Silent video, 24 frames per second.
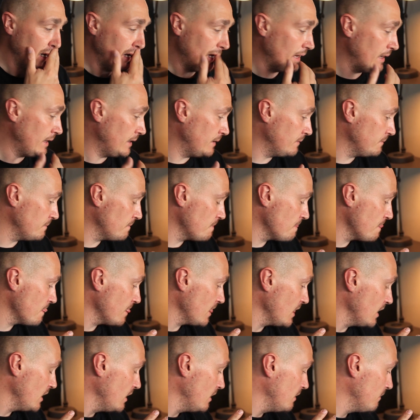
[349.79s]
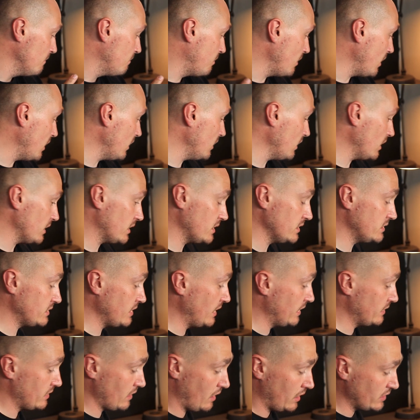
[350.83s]
But like I
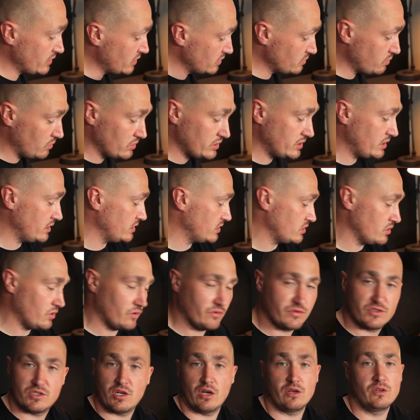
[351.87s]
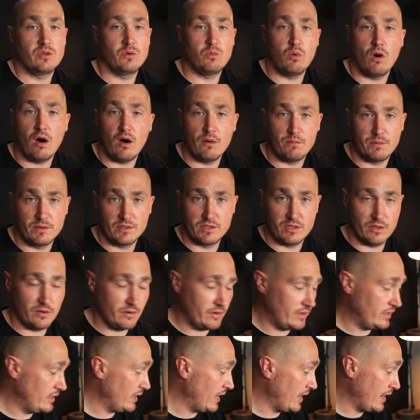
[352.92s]
said, I just wanted to sort of show you what I've been
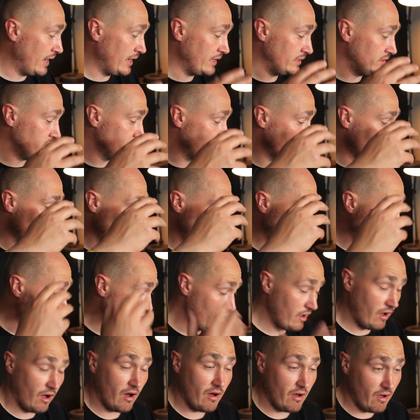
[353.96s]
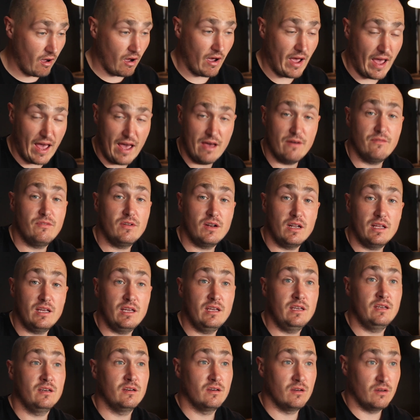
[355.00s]
doing, and I
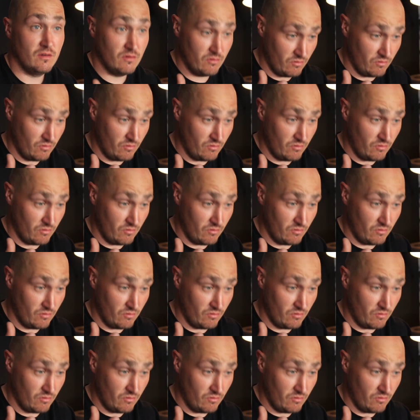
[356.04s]
heavily